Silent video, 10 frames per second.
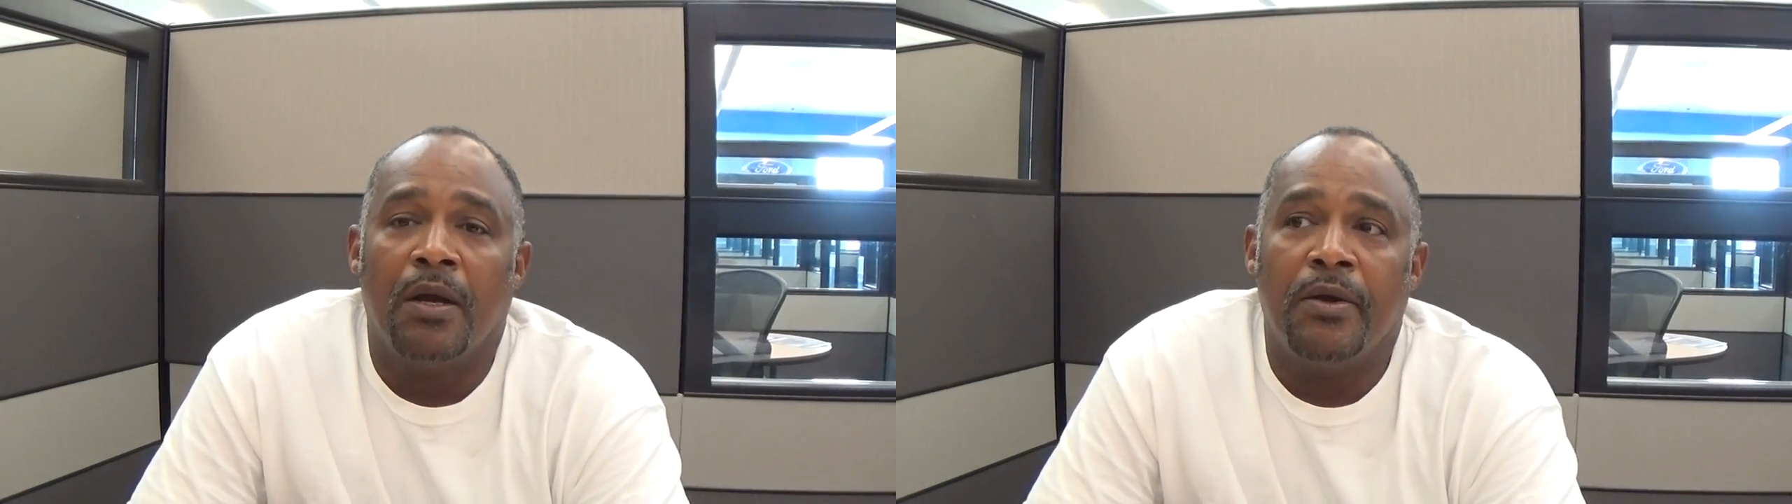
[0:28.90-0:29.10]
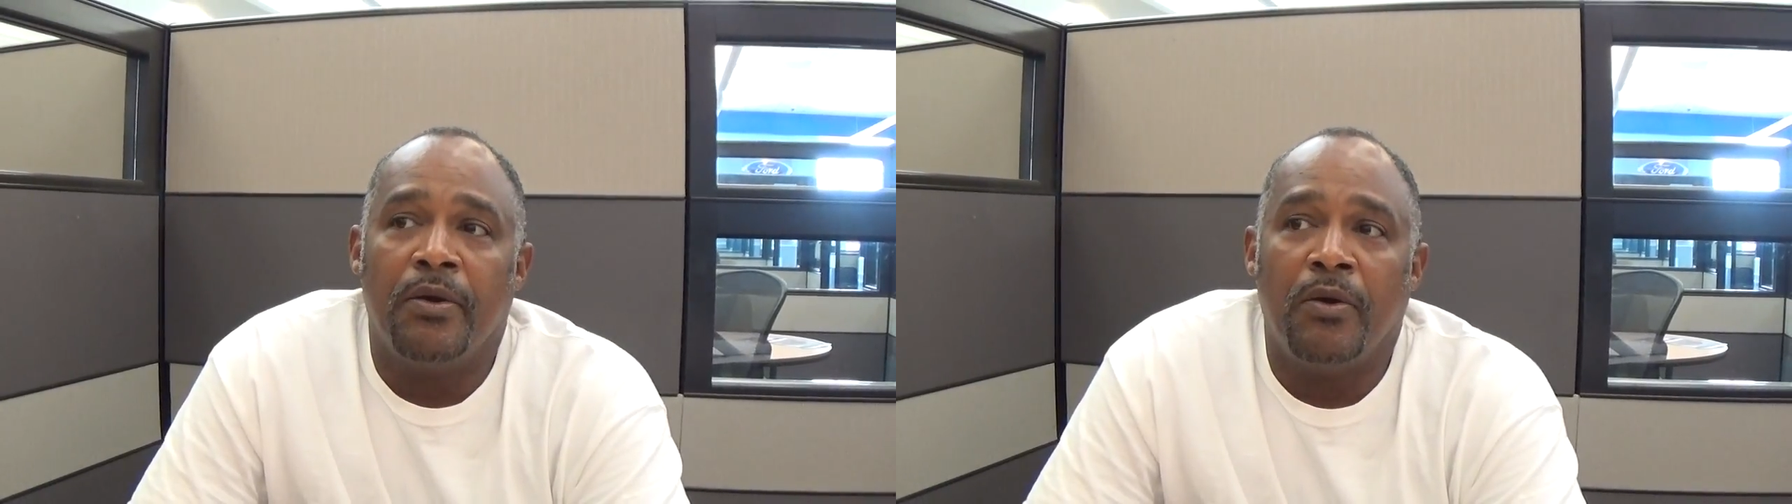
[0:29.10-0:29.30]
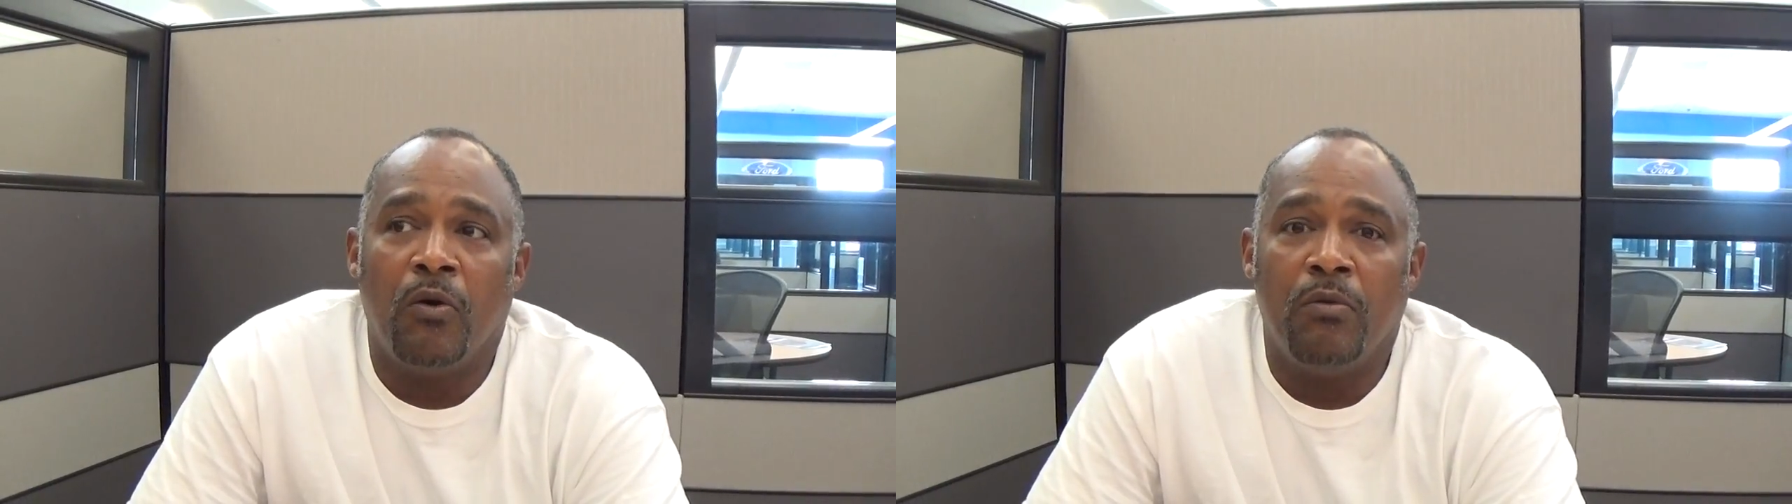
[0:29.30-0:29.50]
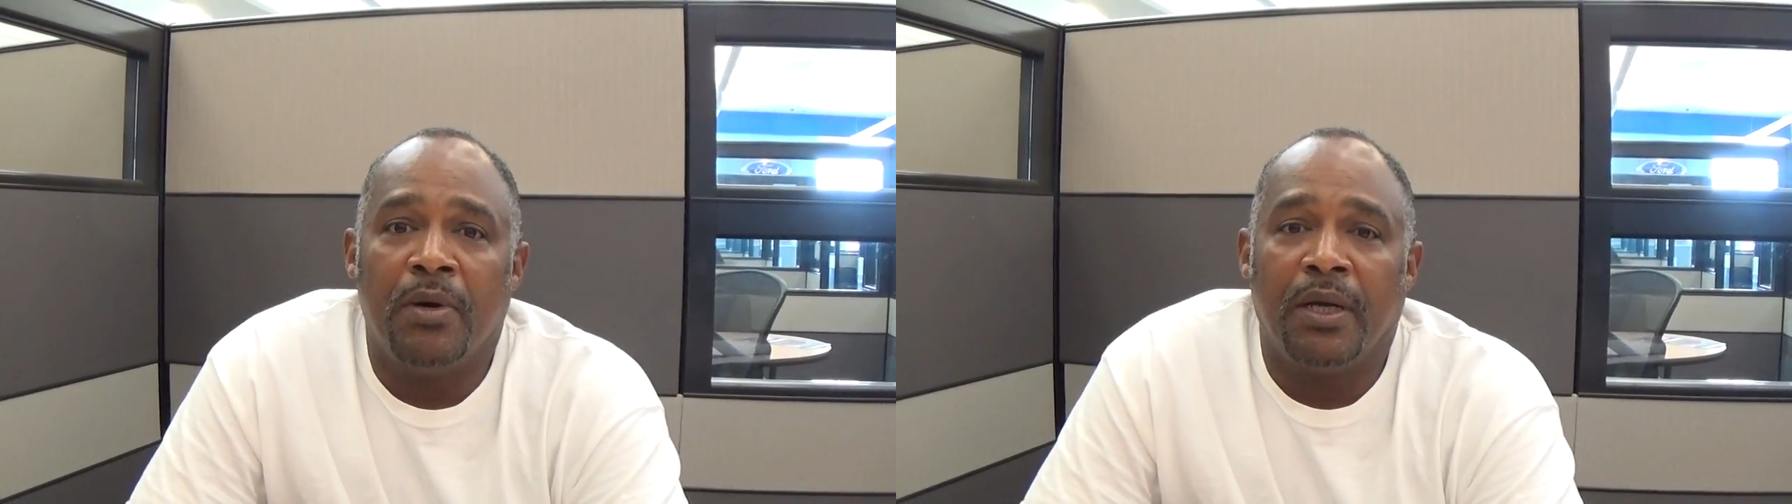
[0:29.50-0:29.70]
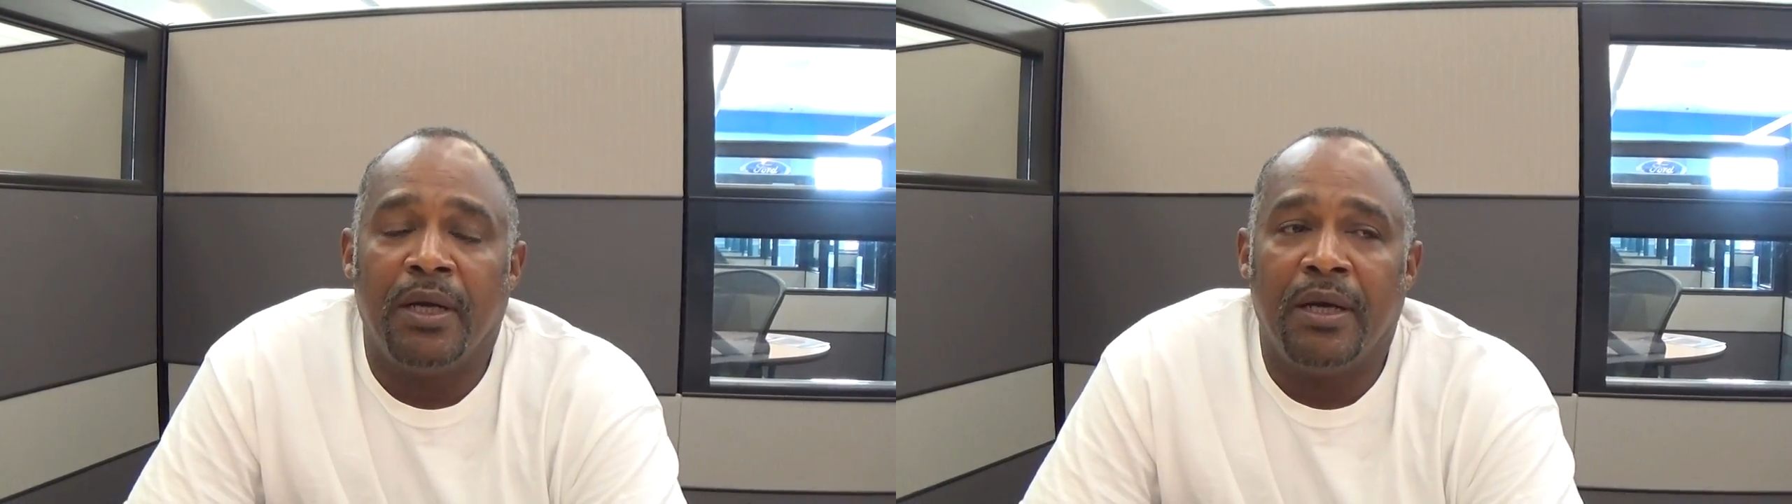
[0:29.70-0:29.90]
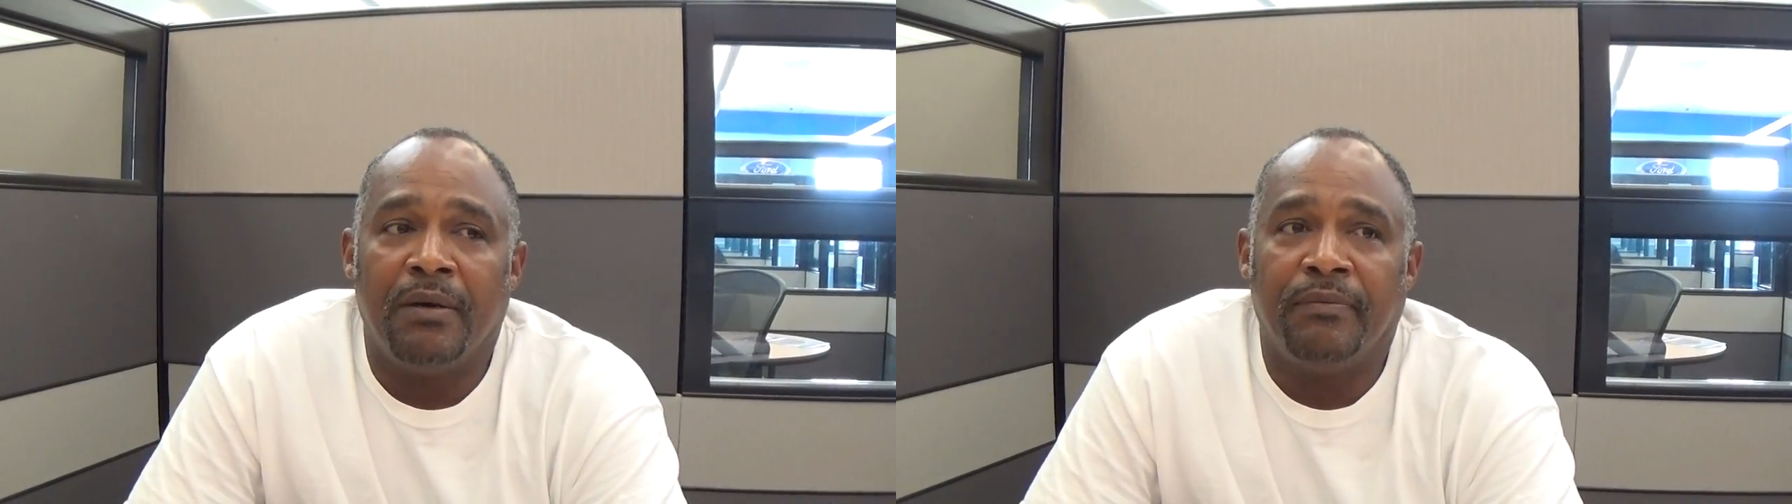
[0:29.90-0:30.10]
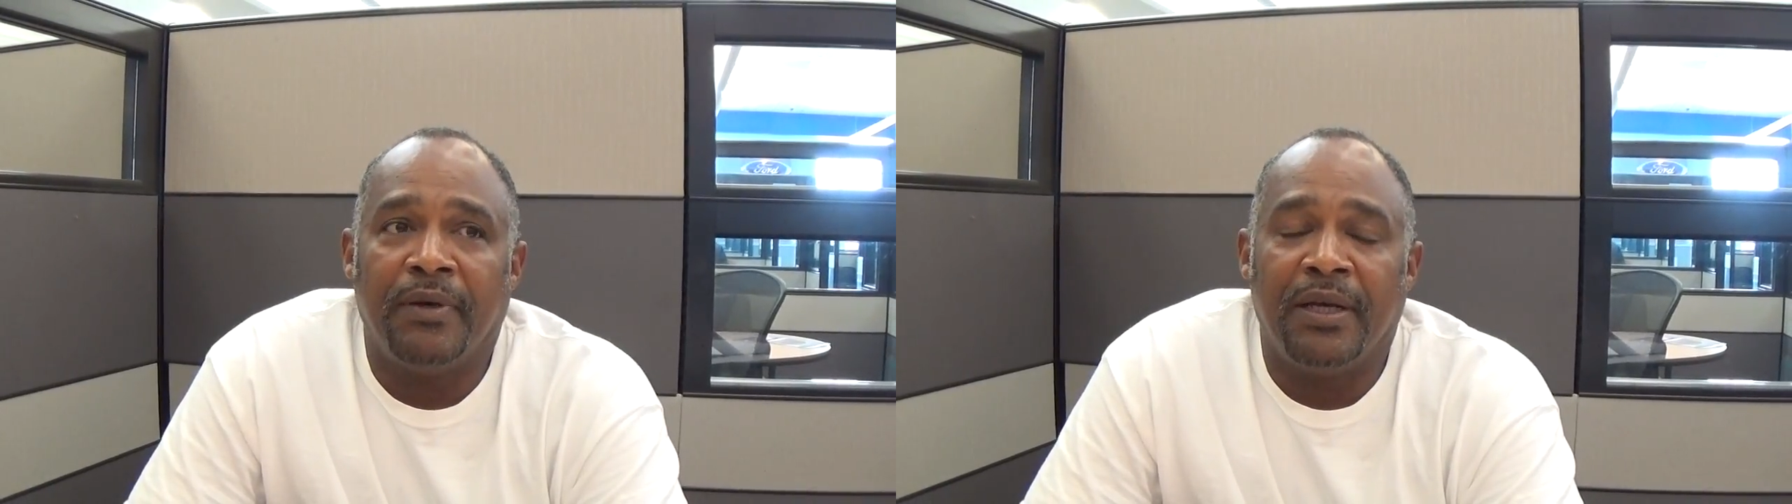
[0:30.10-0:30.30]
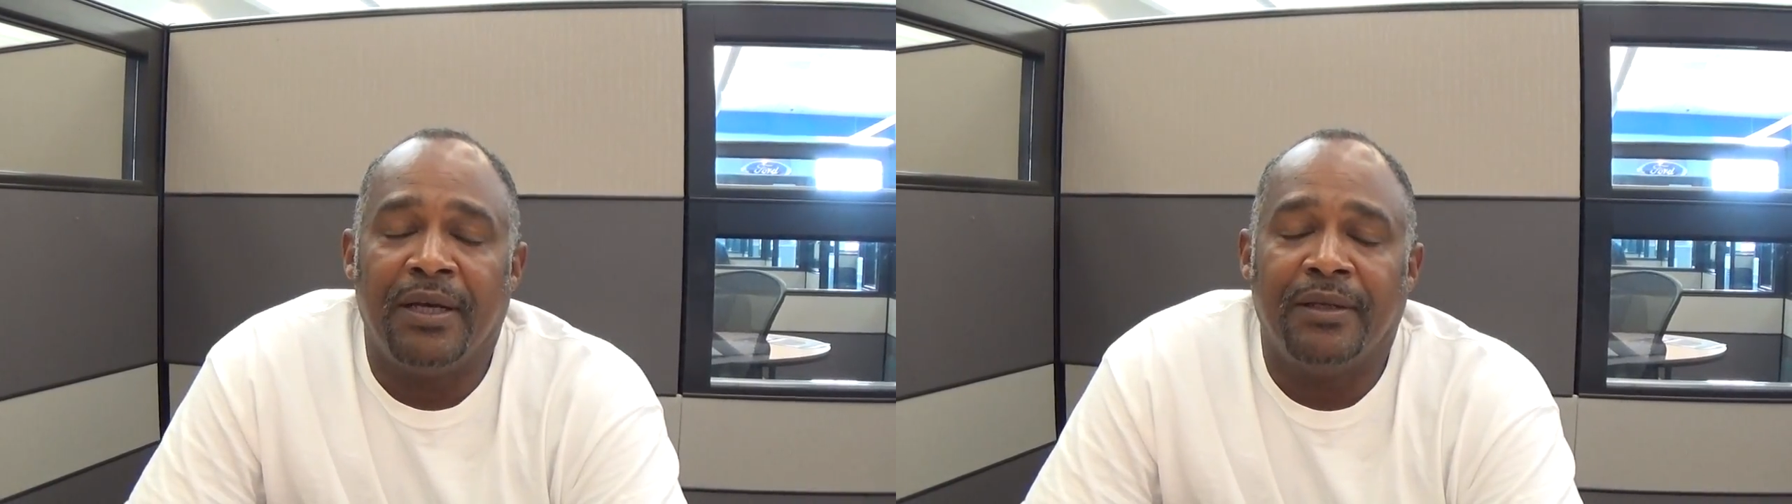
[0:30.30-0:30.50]
No, but I have
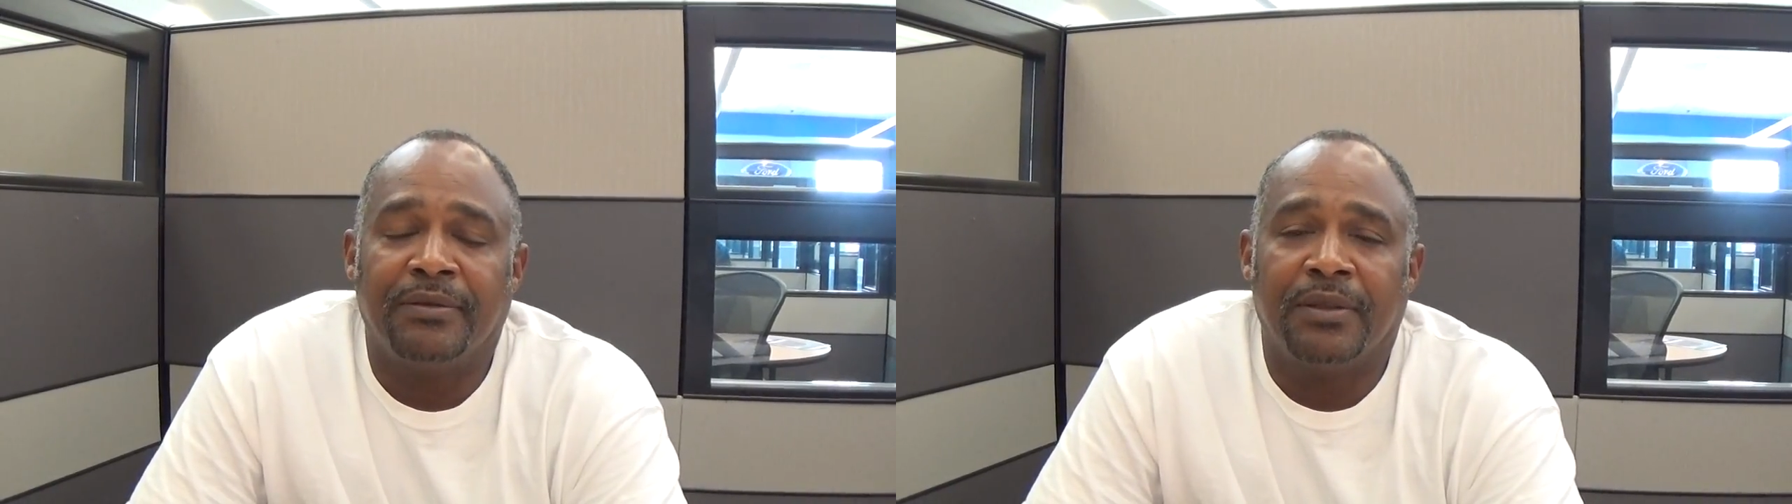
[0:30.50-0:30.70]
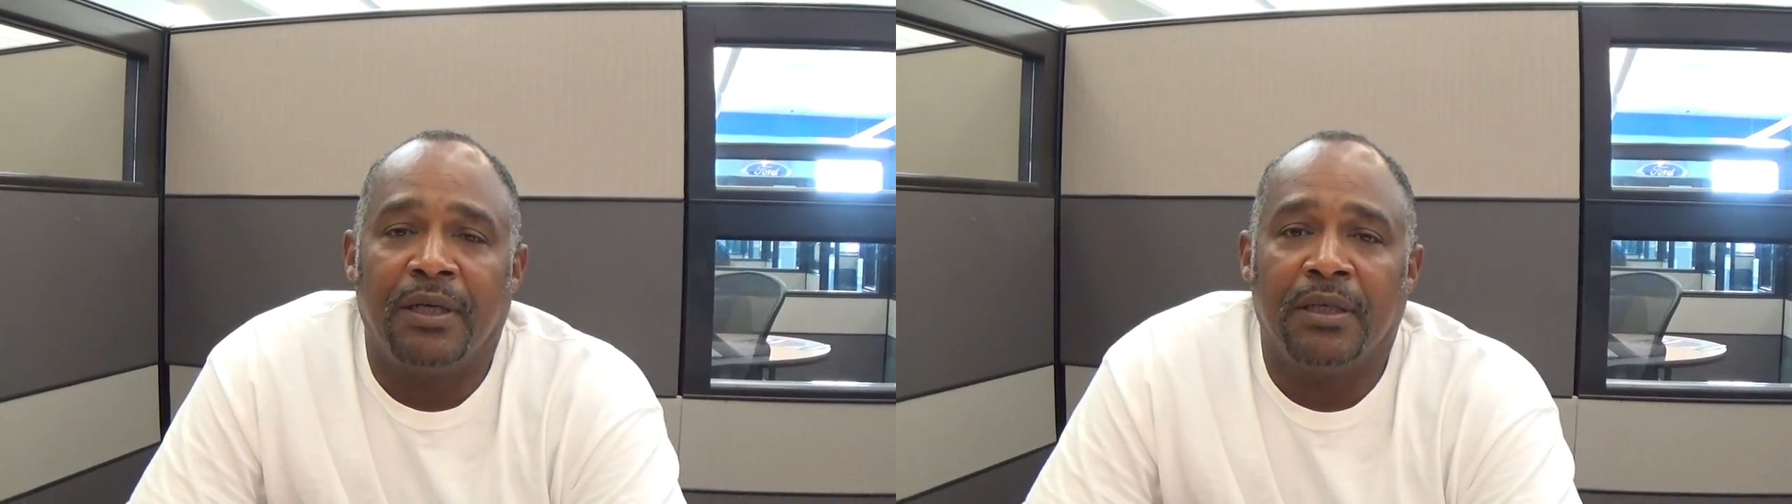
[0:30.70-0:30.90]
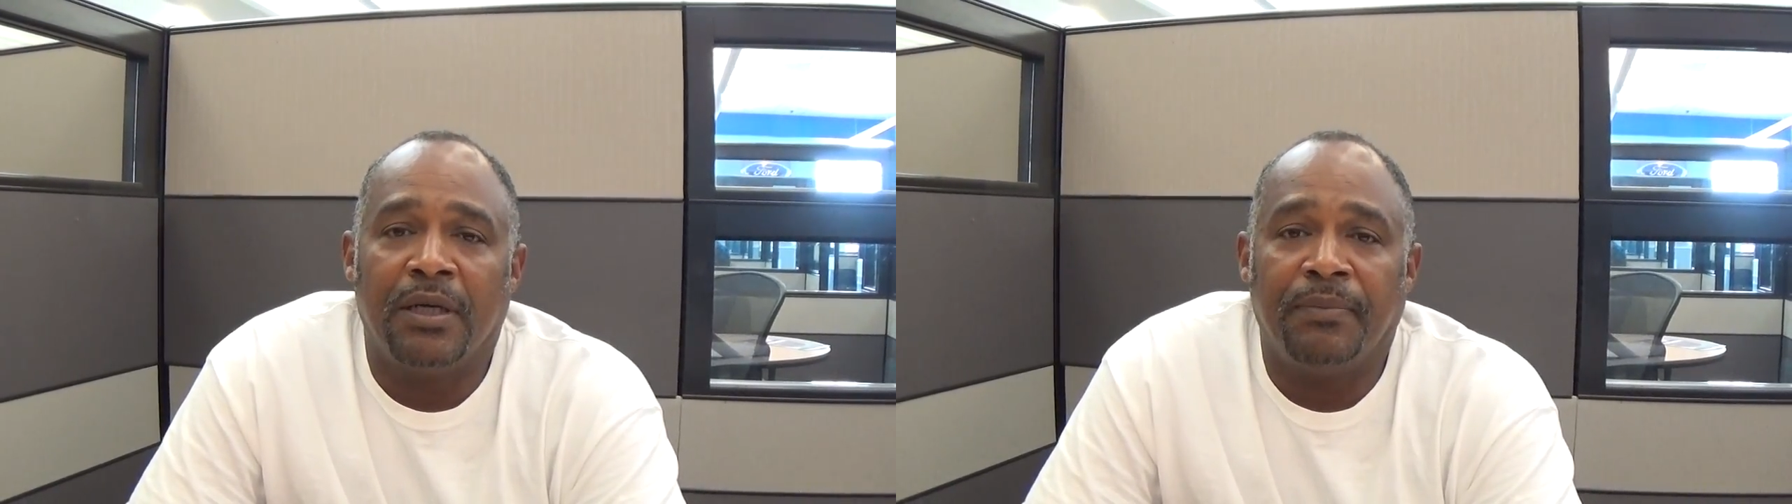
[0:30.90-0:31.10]
had uh,